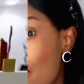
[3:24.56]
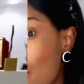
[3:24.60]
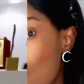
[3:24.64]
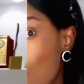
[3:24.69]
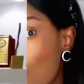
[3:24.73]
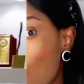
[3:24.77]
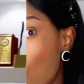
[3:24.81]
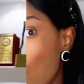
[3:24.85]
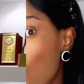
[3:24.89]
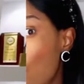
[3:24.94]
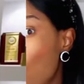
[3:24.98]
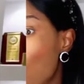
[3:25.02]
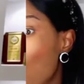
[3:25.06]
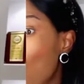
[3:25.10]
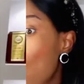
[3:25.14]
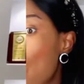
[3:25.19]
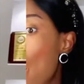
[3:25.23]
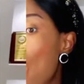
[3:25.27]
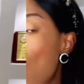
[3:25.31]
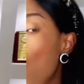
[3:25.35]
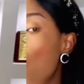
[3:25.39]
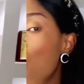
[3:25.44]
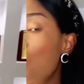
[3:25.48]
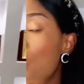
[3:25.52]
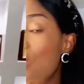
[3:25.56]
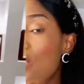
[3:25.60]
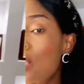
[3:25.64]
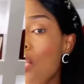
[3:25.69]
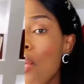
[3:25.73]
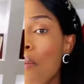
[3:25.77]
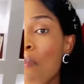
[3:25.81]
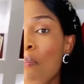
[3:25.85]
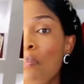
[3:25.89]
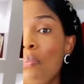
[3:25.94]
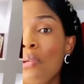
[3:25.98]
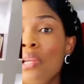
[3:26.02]
situation, I would
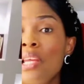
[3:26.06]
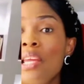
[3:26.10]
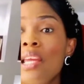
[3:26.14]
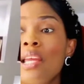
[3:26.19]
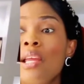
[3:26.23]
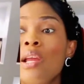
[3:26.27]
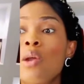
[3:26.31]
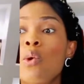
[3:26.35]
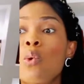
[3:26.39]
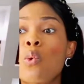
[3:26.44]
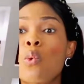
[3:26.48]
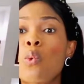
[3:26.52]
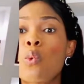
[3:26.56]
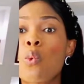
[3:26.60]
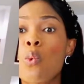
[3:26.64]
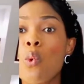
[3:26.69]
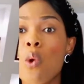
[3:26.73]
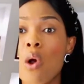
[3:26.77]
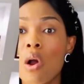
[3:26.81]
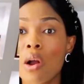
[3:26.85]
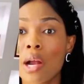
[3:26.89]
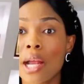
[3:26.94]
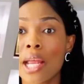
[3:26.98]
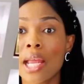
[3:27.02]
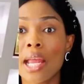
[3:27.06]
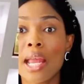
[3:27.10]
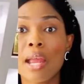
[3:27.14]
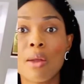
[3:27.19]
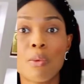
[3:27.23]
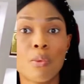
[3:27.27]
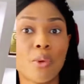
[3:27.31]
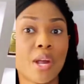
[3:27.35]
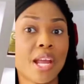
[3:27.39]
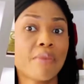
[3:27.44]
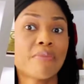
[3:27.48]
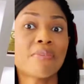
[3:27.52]
simply walk
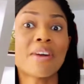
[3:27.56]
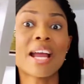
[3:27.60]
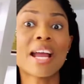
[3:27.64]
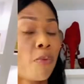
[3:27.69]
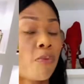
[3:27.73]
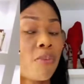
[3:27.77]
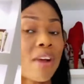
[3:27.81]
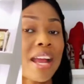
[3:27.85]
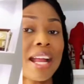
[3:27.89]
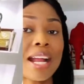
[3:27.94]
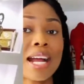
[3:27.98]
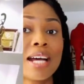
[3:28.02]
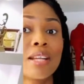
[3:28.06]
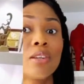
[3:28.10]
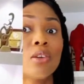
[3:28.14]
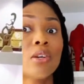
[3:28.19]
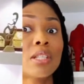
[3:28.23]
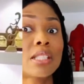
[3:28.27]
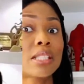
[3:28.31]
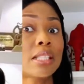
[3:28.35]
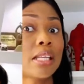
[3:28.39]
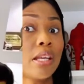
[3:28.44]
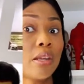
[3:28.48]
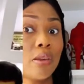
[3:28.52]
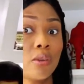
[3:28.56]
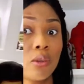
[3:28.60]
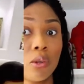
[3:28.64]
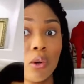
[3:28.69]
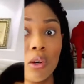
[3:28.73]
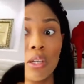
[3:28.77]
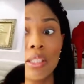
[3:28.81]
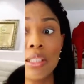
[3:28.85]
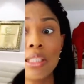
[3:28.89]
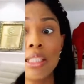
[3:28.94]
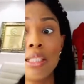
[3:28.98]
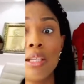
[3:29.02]
away if I cannot
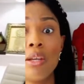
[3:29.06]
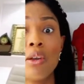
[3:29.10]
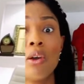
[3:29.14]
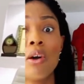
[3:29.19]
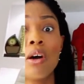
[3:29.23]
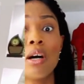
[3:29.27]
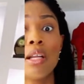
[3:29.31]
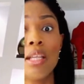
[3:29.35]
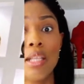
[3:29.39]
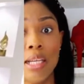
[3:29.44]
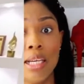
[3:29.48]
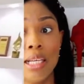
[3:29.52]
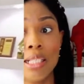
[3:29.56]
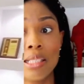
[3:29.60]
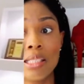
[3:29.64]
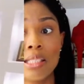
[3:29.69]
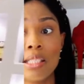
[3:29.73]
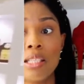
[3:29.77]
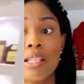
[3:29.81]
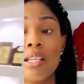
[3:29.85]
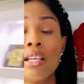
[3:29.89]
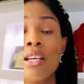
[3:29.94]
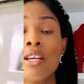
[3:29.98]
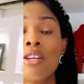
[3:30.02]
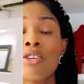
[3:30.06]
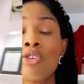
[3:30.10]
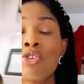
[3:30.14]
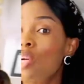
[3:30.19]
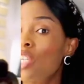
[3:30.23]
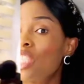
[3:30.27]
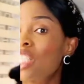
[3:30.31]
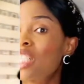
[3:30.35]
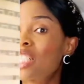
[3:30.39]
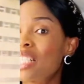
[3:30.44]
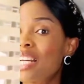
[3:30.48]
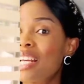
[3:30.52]
ignore the lady
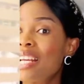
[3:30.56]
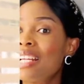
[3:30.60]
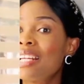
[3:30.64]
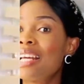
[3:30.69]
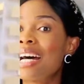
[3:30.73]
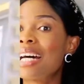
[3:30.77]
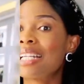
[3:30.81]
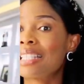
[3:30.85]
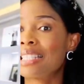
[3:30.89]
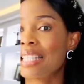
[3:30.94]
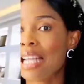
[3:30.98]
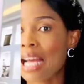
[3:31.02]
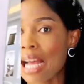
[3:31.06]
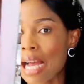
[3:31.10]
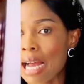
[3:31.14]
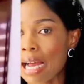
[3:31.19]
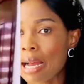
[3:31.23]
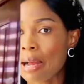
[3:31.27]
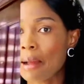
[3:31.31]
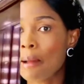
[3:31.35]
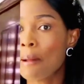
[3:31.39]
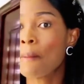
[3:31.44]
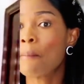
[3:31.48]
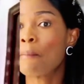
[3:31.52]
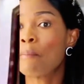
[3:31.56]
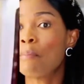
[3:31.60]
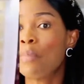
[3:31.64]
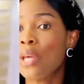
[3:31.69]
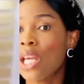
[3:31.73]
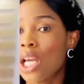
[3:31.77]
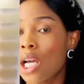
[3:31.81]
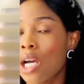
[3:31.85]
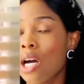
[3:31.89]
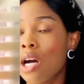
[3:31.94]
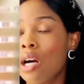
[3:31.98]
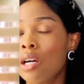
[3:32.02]
throwing shade at her,
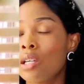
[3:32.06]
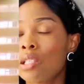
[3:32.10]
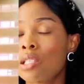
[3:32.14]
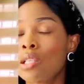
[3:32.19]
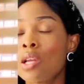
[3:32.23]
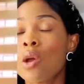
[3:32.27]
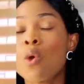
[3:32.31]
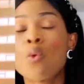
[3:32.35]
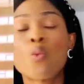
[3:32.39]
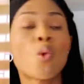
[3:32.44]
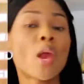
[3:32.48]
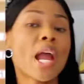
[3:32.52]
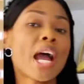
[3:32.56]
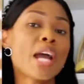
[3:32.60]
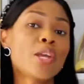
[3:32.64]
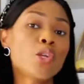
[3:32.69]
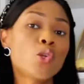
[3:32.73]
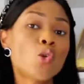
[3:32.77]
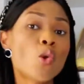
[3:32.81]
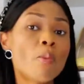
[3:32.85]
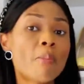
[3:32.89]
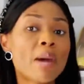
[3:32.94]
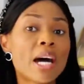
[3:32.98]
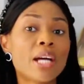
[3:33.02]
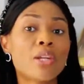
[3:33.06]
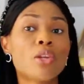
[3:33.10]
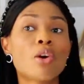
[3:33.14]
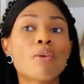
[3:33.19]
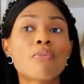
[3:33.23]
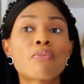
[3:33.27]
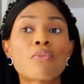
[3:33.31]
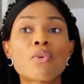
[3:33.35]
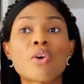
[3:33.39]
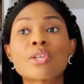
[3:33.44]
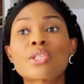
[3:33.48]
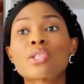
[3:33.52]
because we are human.
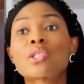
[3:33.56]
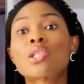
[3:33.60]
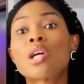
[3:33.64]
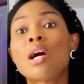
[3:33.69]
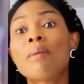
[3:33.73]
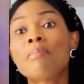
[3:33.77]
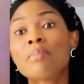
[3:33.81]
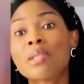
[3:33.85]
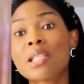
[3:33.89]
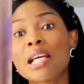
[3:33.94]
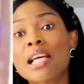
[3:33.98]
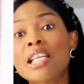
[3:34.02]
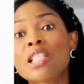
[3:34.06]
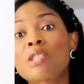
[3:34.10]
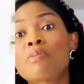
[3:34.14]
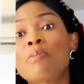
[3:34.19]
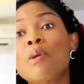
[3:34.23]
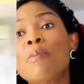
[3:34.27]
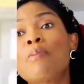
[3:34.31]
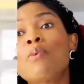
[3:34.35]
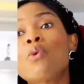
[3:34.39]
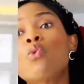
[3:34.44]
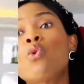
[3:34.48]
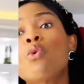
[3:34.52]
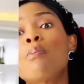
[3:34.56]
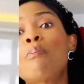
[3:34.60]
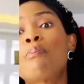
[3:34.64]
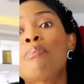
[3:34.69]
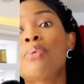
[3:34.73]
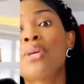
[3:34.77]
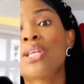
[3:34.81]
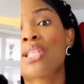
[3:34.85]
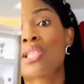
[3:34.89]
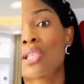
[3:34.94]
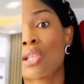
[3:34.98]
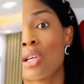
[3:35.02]
Of course, sometimes people will
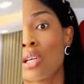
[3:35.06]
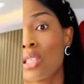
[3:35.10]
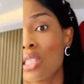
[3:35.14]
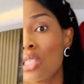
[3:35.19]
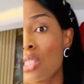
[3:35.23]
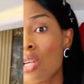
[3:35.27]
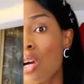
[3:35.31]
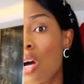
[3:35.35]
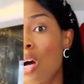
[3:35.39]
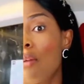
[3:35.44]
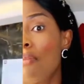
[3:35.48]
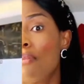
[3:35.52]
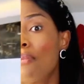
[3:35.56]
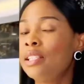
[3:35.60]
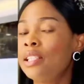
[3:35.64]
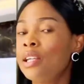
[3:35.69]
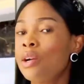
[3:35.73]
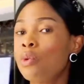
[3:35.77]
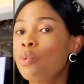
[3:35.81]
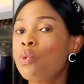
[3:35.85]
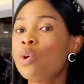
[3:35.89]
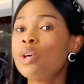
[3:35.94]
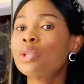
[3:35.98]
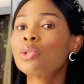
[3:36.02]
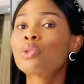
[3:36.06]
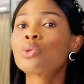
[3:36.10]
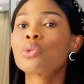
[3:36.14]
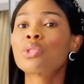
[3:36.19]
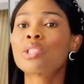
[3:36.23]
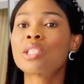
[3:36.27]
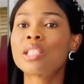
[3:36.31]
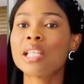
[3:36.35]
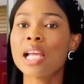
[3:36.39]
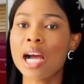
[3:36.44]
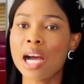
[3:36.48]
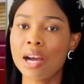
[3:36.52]
piss us off, they want to
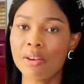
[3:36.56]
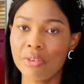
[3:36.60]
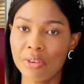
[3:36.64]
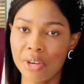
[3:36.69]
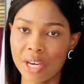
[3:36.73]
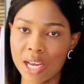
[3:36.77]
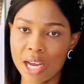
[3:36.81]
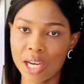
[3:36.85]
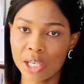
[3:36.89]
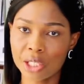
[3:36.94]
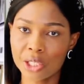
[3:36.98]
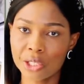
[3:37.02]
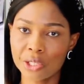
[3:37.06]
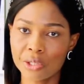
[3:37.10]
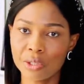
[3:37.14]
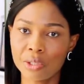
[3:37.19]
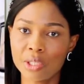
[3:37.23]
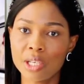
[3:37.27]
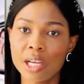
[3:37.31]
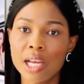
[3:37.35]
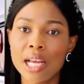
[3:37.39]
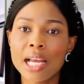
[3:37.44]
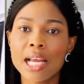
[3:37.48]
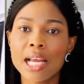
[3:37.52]
see our reaction.